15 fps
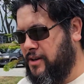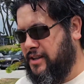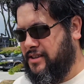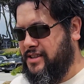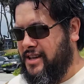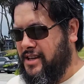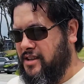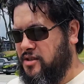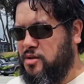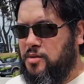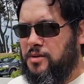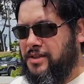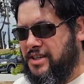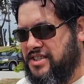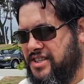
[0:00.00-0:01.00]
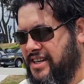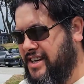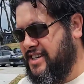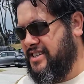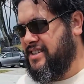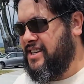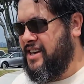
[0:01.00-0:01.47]
at the Dual
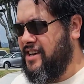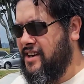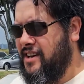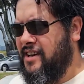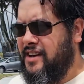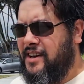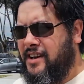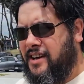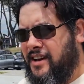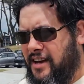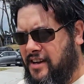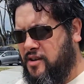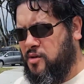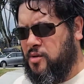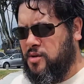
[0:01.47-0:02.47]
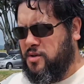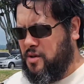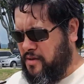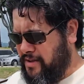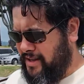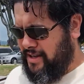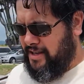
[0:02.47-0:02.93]
Destinies and also
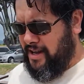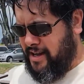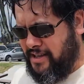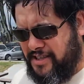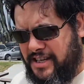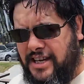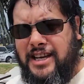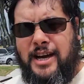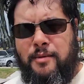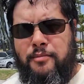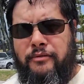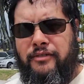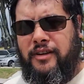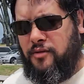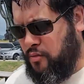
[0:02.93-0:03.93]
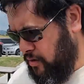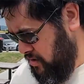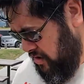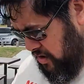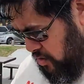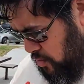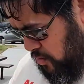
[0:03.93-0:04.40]
the teacup event. What is
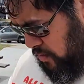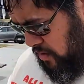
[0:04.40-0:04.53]
it called?